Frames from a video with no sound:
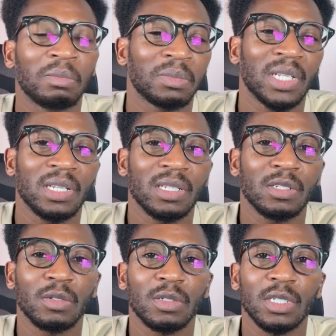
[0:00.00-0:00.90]
then,
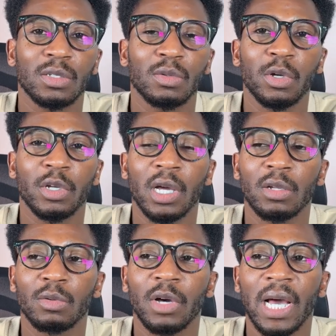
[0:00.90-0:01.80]
you just do what you
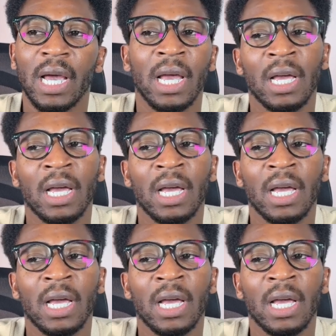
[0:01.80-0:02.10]
can do. There